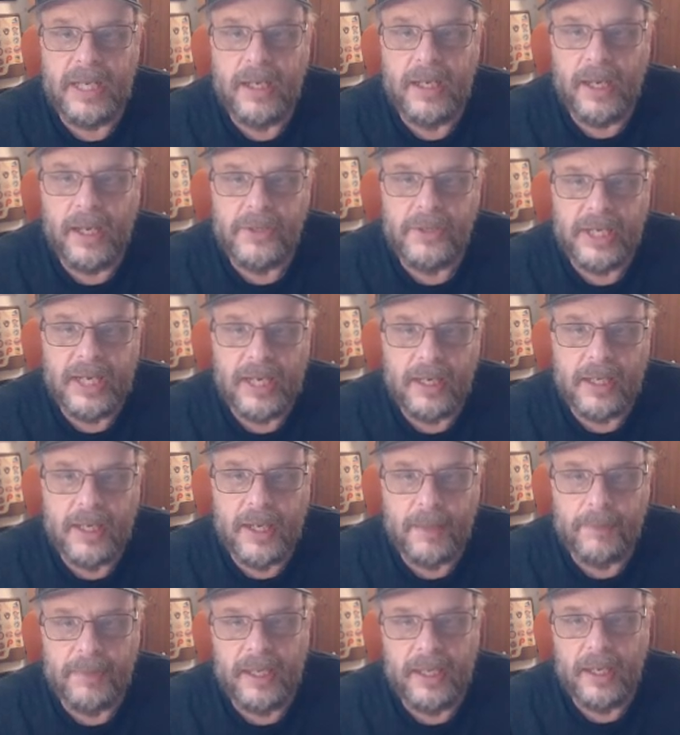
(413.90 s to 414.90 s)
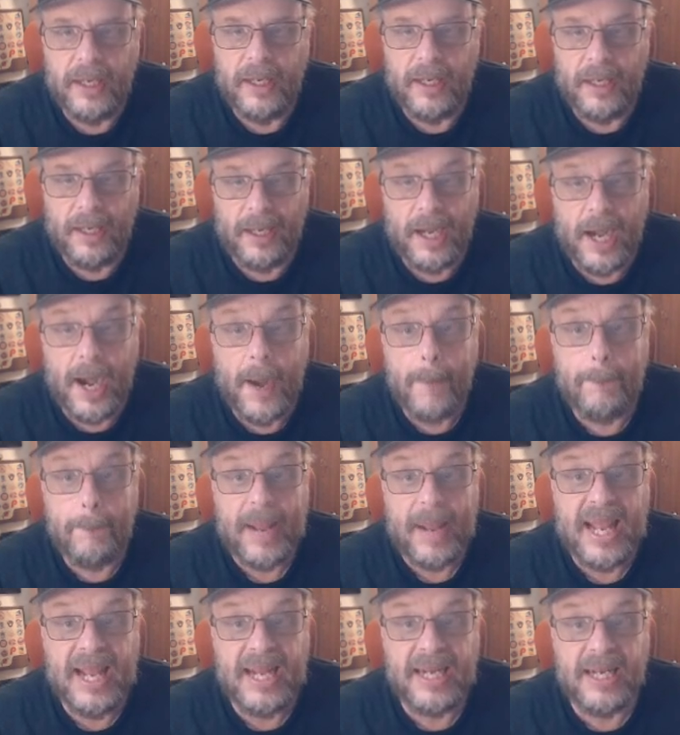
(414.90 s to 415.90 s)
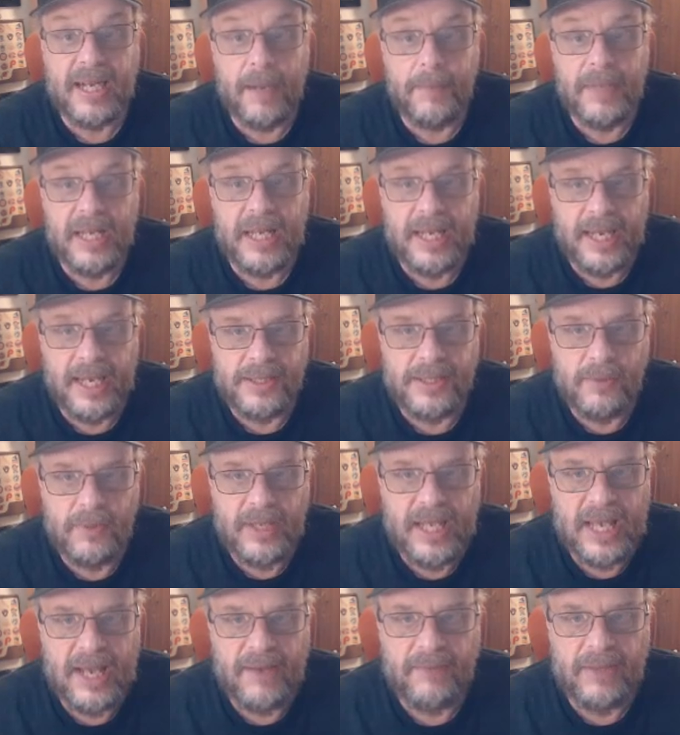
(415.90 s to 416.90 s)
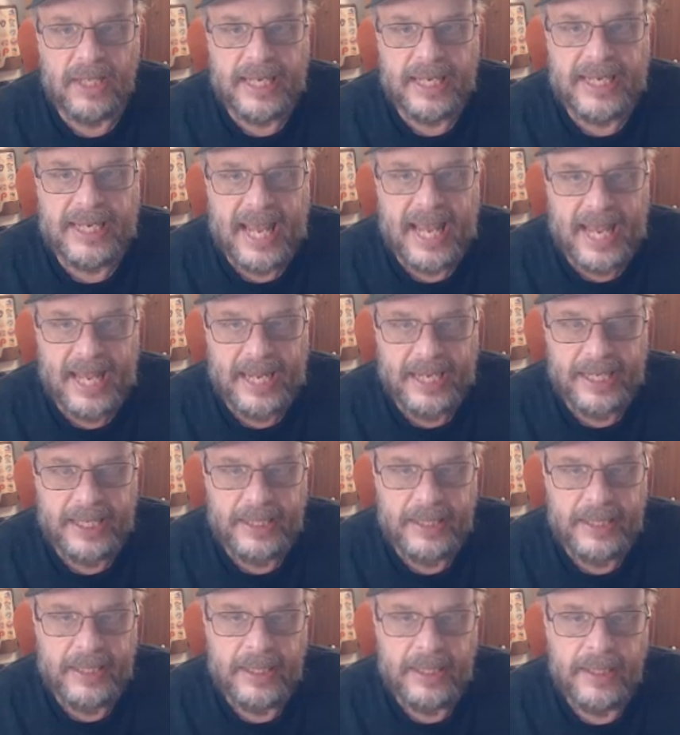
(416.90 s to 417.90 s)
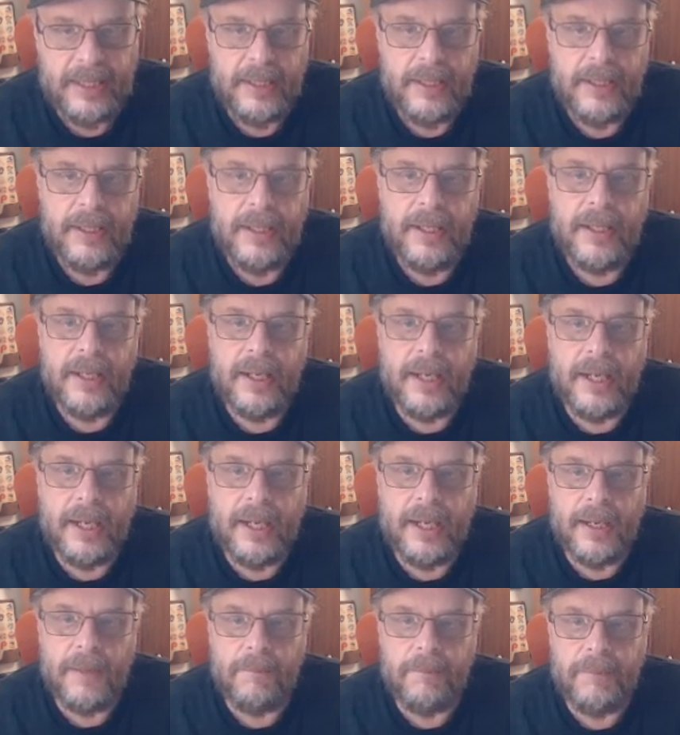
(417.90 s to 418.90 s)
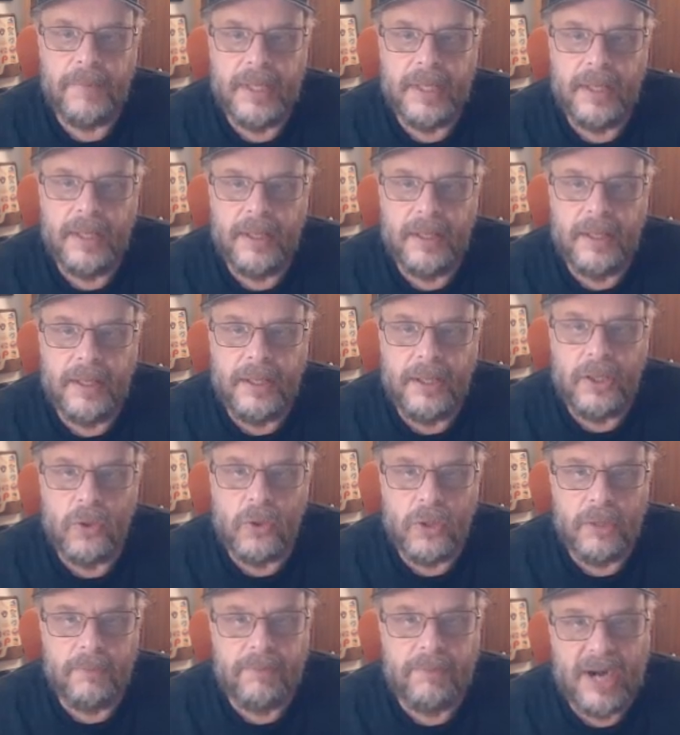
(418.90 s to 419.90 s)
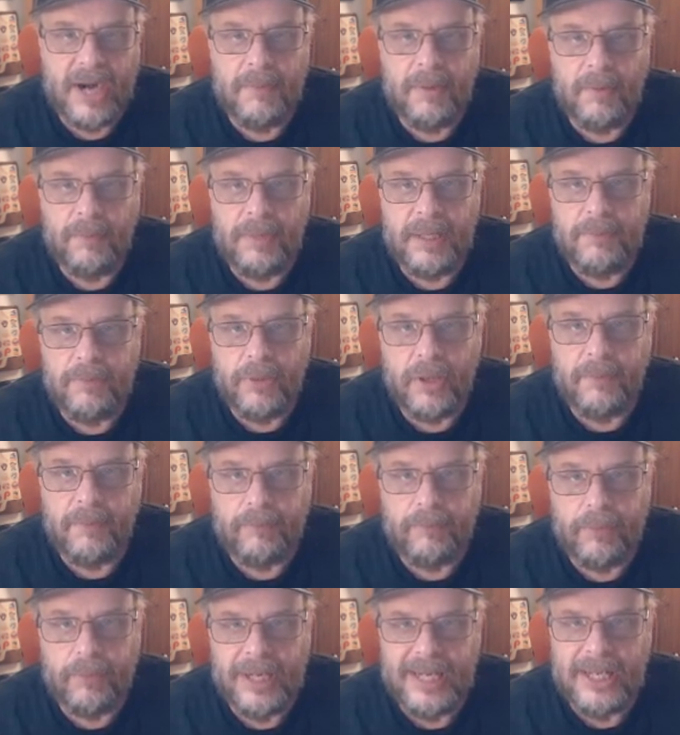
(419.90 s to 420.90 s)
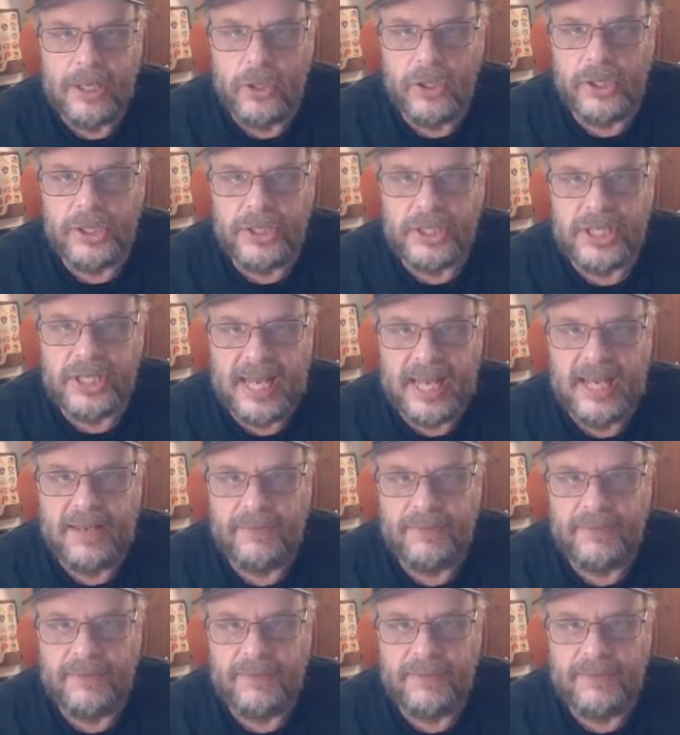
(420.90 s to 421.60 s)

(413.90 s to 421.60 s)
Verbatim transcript: other coming up and coming guys that we have like Cannon, um, you could probably put a pretty good staff